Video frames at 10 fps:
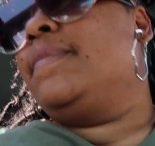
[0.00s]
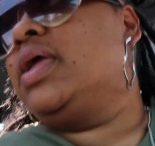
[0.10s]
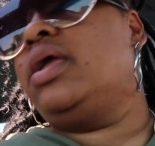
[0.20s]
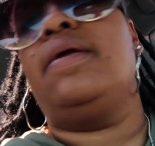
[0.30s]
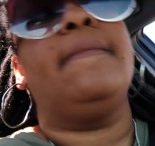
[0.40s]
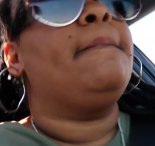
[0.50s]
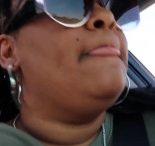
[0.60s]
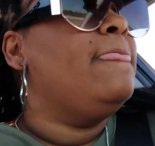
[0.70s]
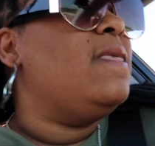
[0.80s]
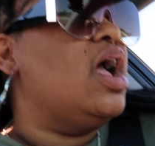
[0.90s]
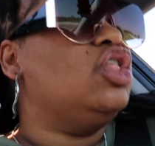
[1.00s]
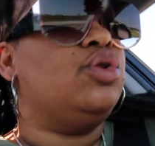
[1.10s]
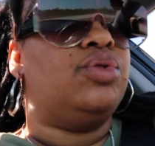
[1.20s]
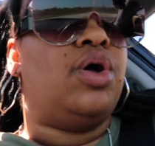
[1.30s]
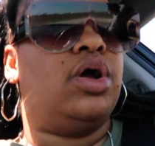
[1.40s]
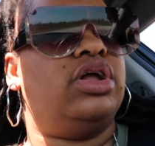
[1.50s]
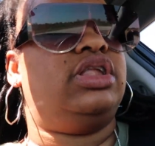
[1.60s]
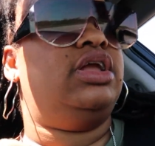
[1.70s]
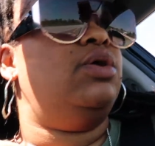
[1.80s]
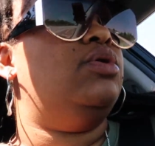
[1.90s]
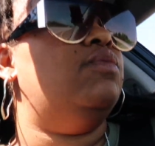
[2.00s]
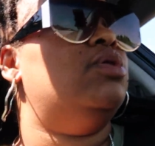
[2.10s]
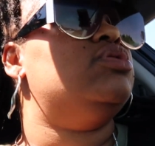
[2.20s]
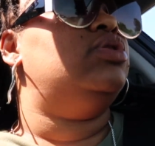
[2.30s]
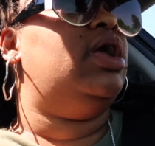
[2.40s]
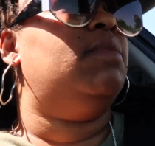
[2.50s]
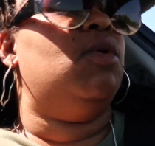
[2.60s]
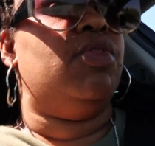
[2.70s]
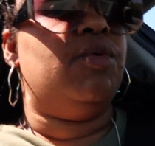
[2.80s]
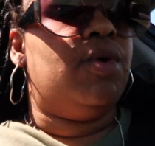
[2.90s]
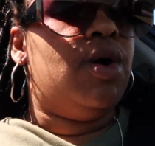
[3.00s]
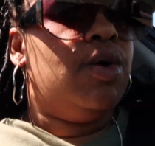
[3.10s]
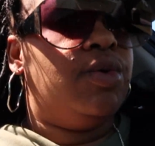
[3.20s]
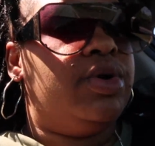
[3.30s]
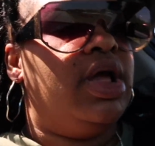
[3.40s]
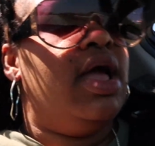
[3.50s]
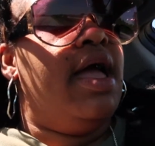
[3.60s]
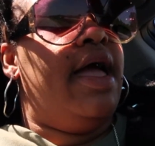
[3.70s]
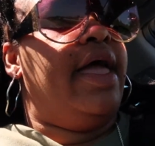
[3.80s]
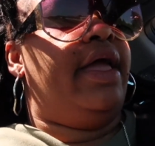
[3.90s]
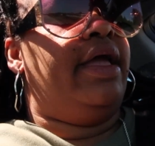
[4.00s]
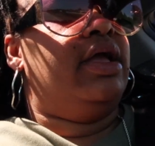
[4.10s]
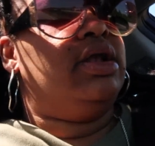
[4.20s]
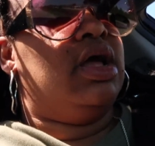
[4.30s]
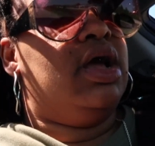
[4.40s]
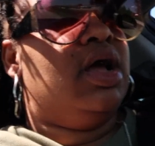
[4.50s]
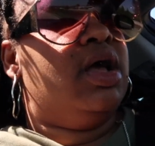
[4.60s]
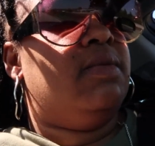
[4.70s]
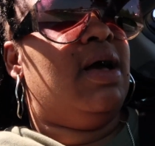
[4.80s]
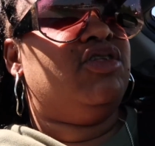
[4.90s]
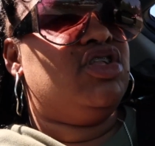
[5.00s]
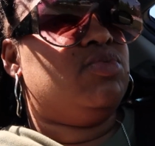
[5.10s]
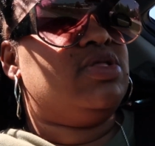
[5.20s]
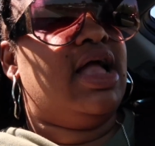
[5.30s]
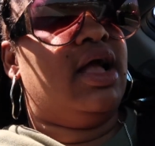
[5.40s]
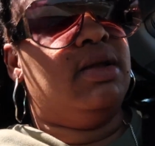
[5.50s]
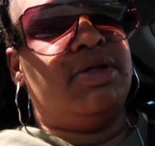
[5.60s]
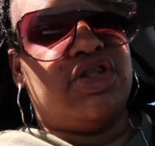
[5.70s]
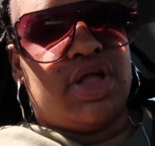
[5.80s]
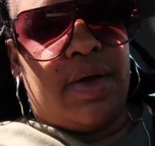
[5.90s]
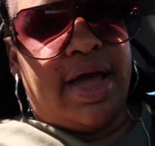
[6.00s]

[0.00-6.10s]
me a little longer to get on the road. So now I'm on the road and um, I just was like, let me just go